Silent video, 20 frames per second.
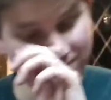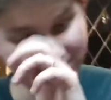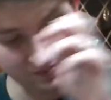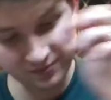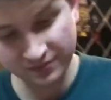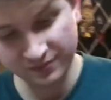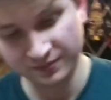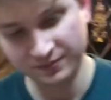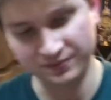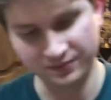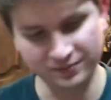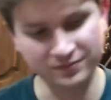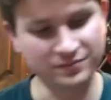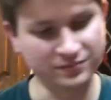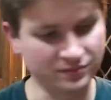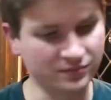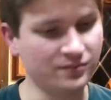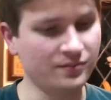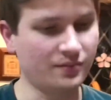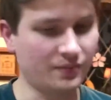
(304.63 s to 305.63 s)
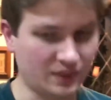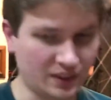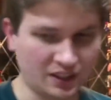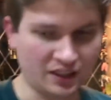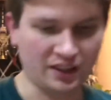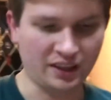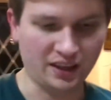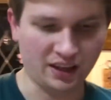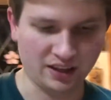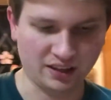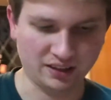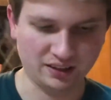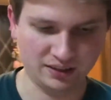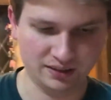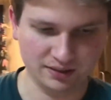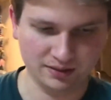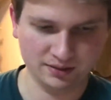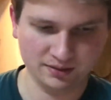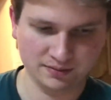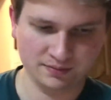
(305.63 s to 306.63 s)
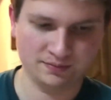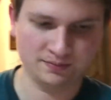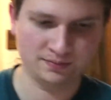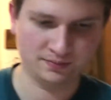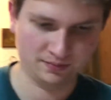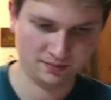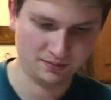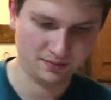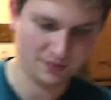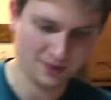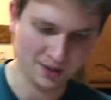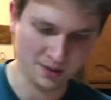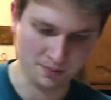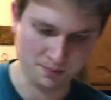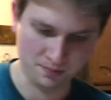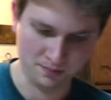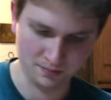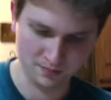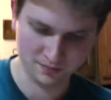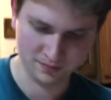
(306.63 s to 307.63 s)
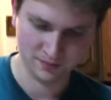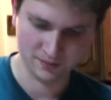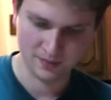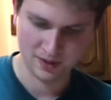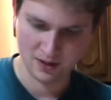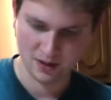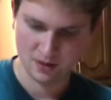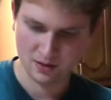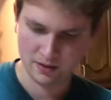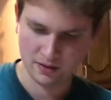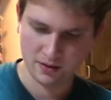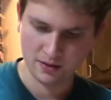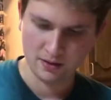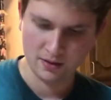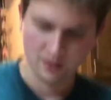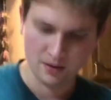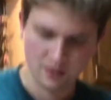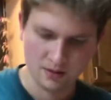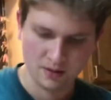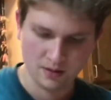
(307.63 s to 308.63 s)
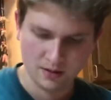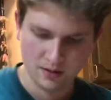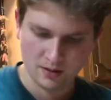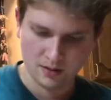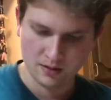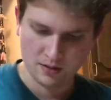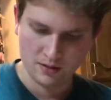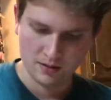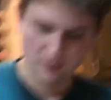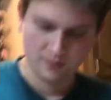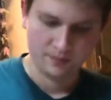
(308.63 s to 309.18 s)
spicier, honey? than yes. the other batch. Yep. The other